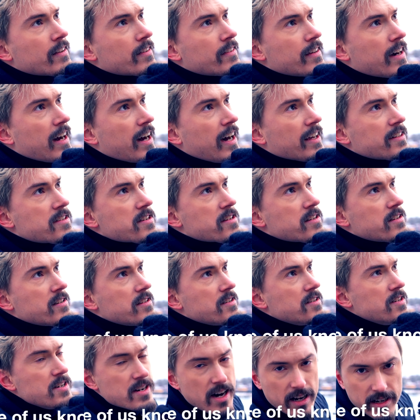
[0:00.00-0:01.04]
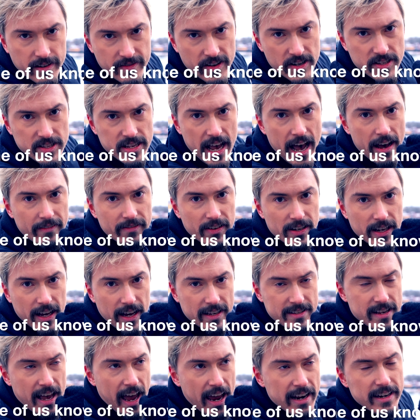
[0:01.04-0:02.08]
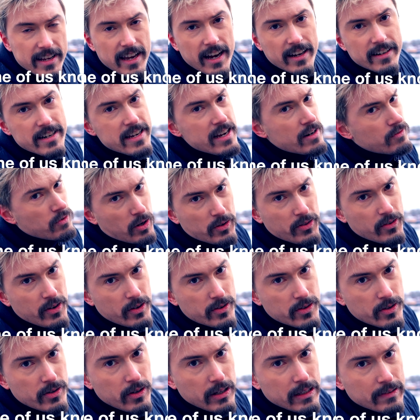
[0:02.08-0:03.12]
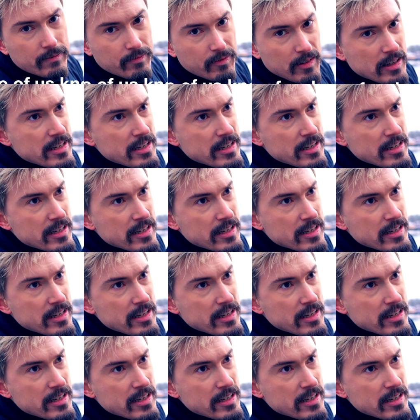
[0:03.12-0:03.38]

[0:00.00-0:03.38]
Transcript: that none of us has any idea what they're doing.